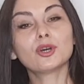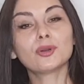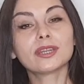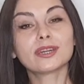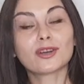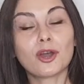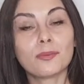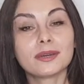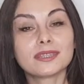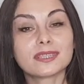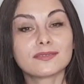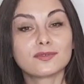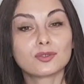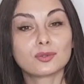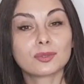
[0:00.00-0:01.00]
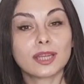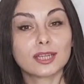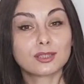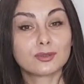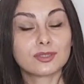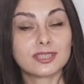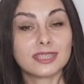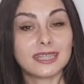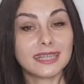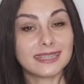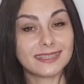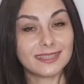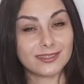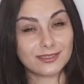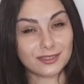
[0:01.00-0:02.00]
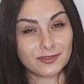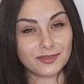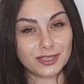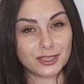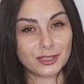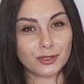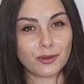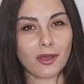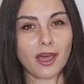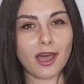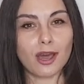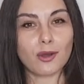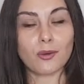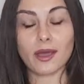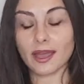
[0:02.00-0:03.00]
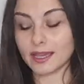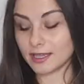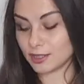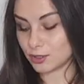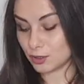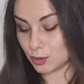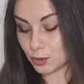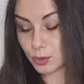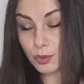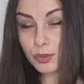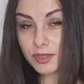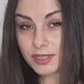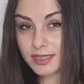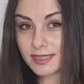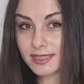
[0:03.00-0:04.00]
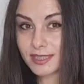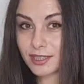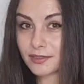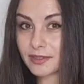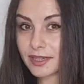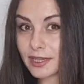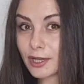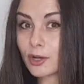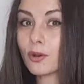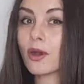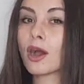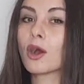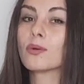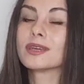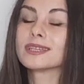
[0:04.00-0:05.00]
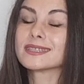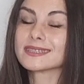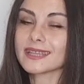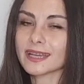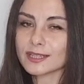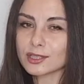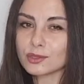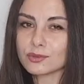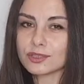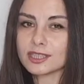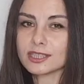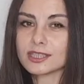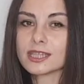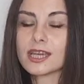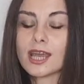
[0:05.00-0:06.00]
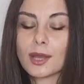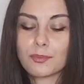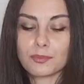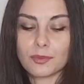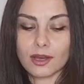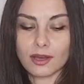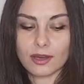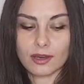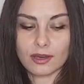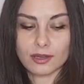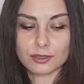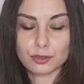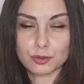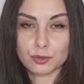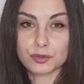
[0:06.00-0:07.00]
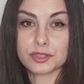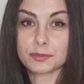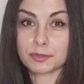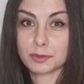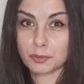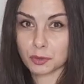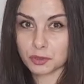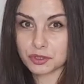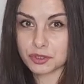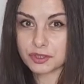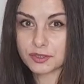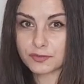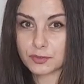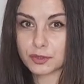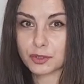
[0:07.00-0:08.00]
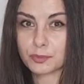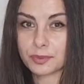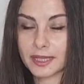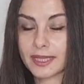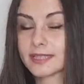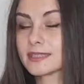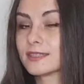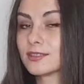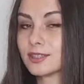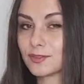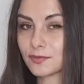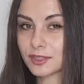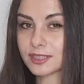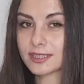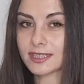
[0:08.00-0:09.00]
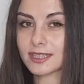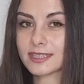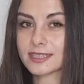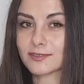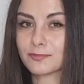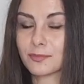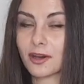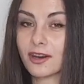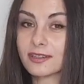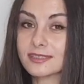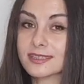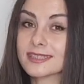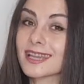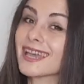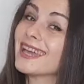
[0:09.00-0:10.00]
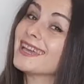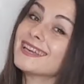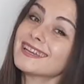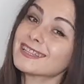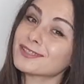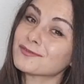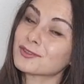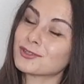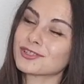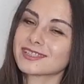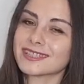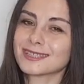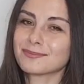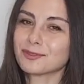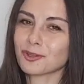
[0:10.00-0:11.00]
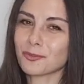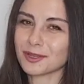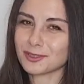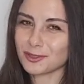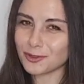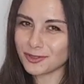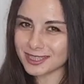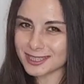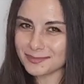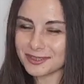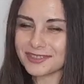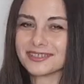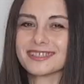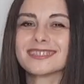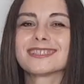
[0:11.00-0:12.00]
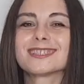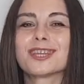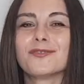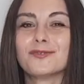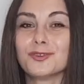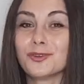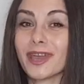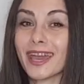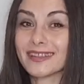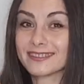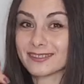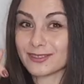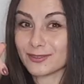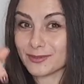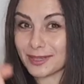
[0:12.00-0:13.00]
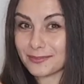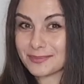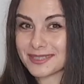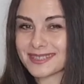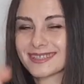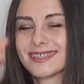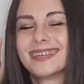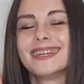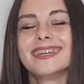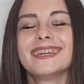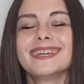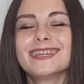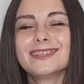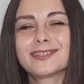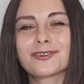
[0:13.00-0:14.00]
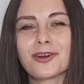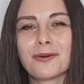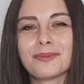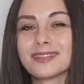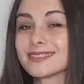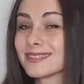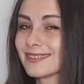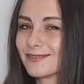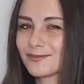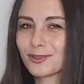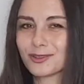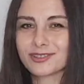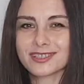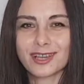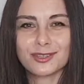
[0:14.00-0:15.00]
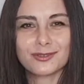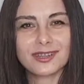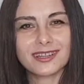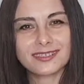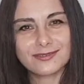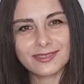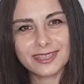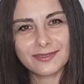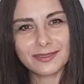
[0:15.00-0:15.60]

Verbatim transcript: in the comments if you would like to see another video how I use this Careo, how exactly you need uh, to use the proportions for your plants in different size of pots. And of course, let me know about your experience if you had thrips in the comments and of course how you got rid of